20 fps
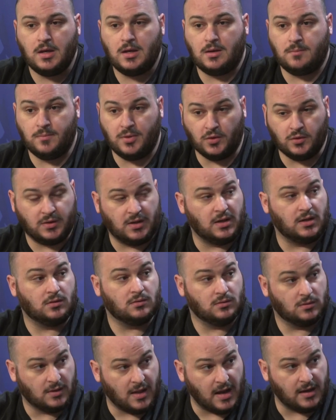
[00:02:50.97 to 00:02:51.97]
building,
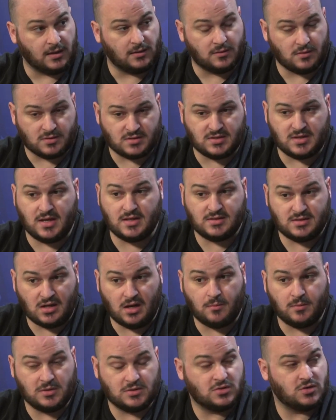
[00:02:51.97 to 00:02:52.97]
lighting their sets, and
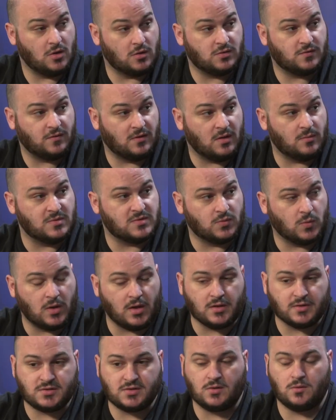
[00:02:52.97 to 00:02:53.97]
I'm in shows for them as
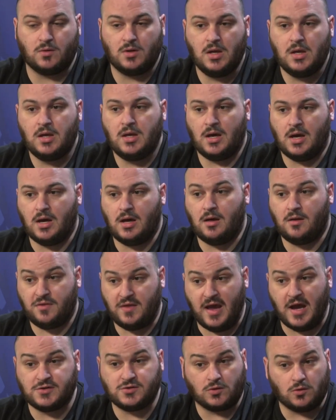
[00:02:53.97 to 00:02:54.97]
well. So uh,
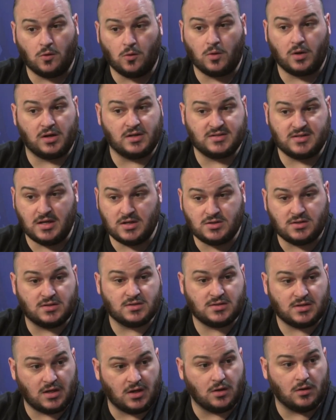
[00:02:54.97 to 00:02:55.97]
theatrical
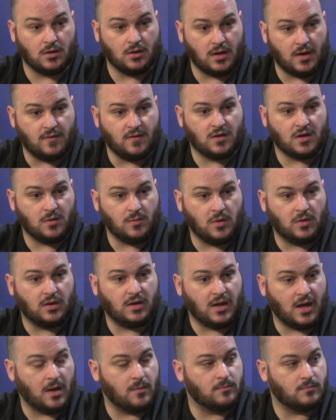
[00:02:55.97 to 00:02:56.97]
organizations here in the
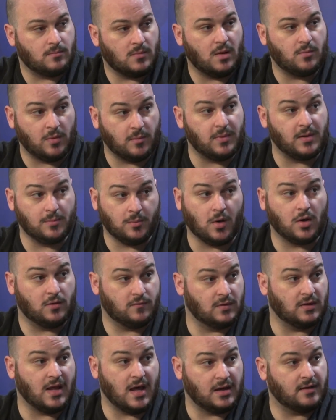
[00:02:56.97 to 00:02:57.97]
community, I'm, I'm a big part of
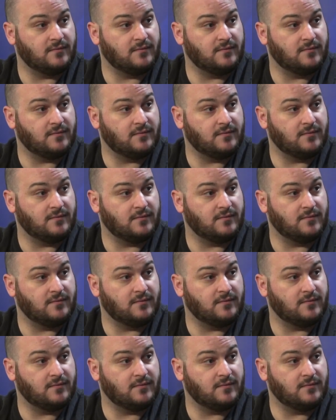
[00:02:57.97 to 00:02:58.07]
a lot of